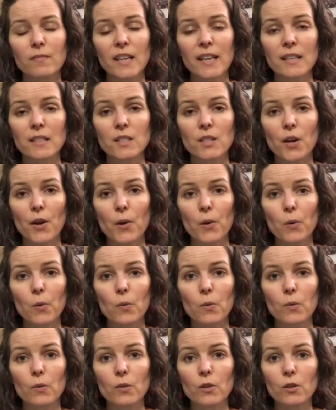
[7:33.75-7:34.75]
And
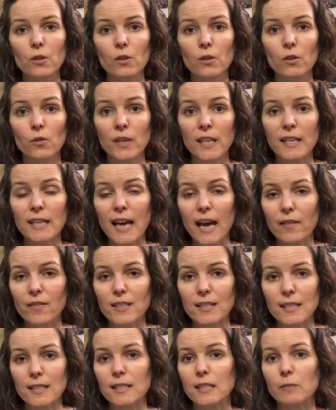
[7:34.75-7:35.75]
so you need to have a
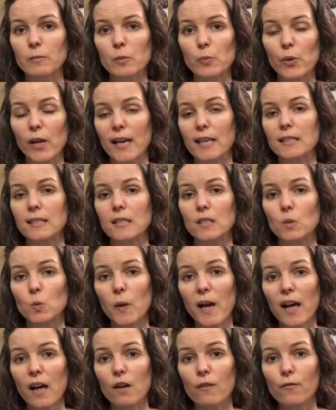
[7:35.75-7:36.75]
system in place as
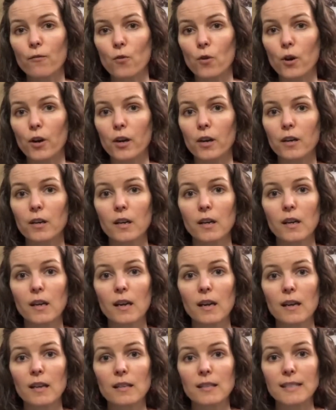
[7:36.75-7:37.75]
well for
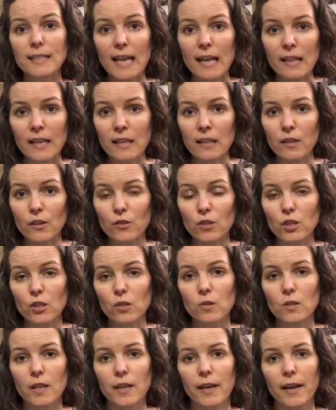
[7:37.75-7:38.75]
selling those
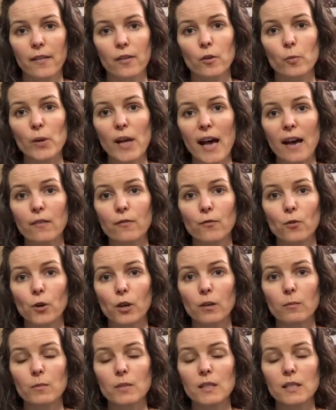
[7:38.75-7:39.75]
shoes on other
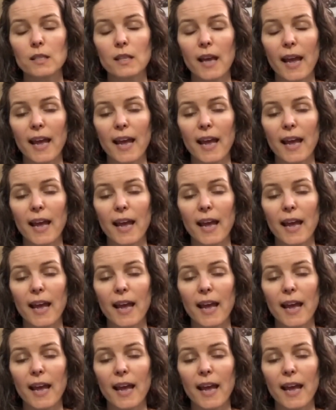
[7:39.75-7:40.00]
platforms.